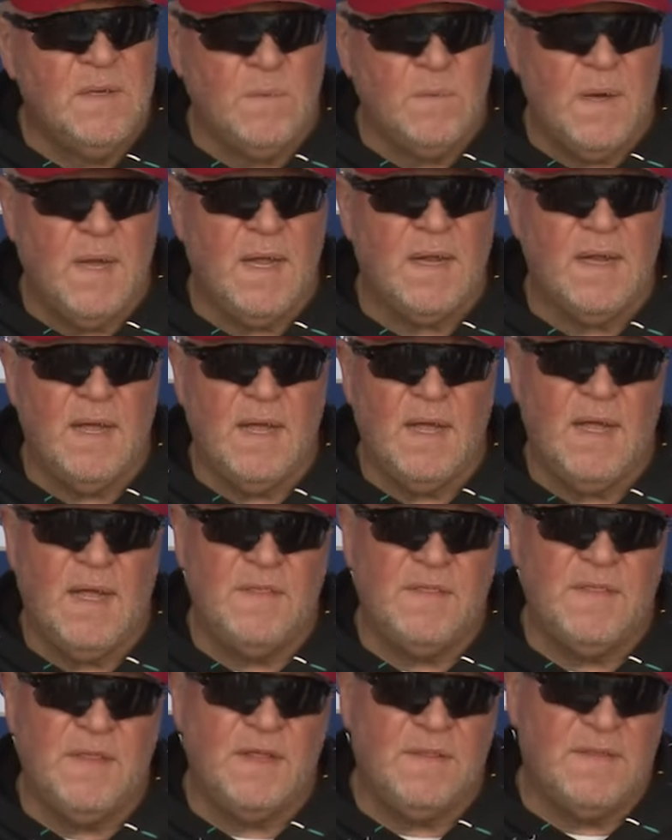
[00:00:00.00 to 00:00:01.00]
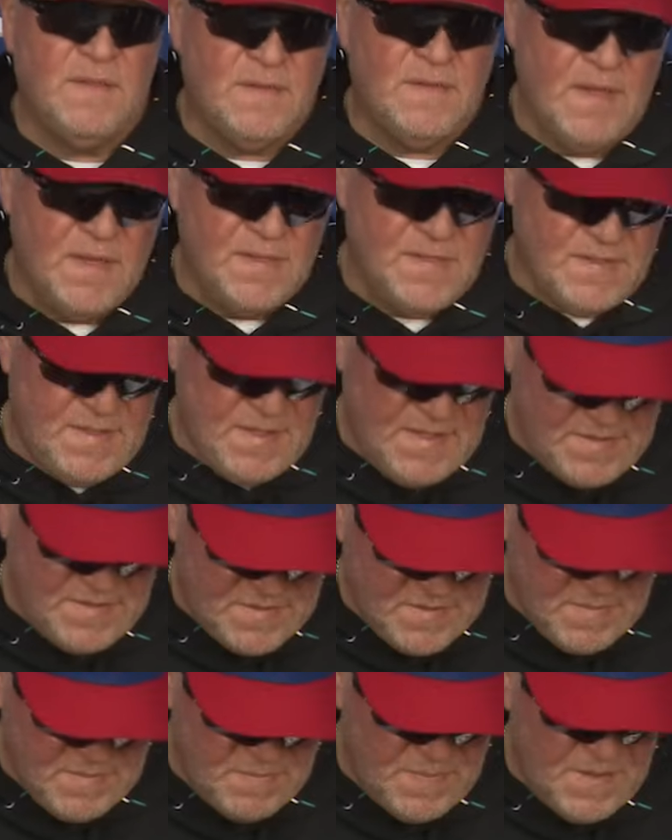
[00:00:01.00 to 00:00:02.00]
Right. I think that's
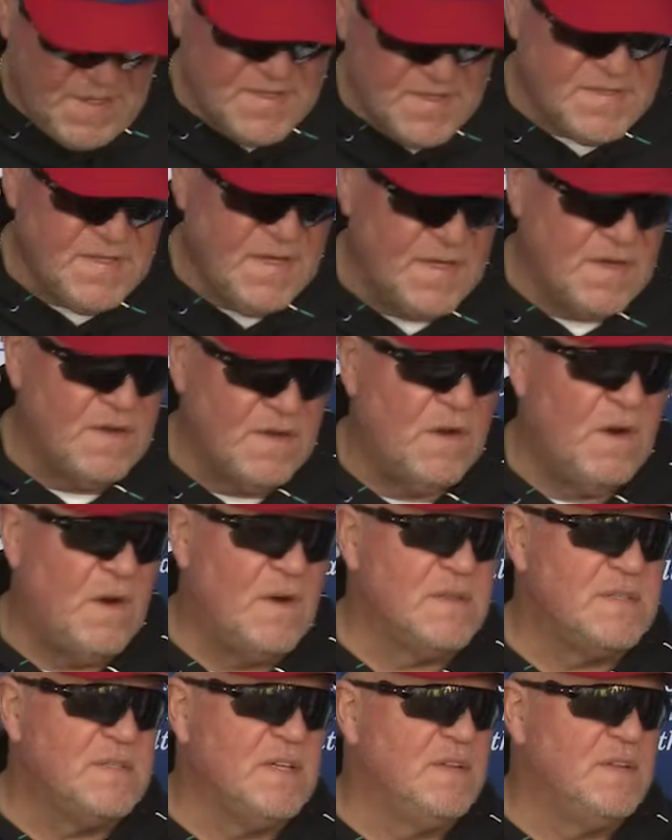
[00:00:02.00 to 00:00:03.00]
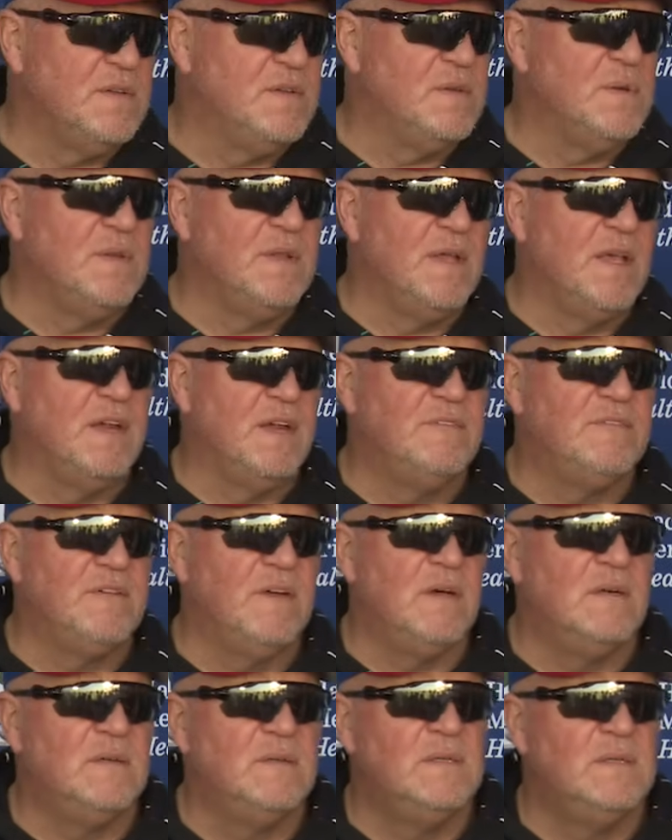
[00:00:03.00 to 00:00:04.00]
the biggest thing and the hardest thing to do in the
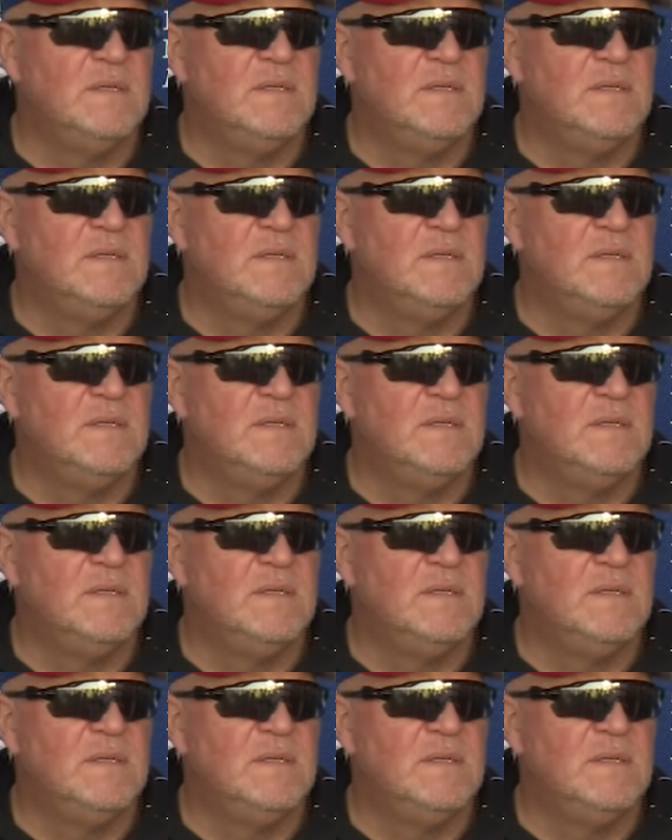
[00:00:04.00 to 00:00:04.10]
NFL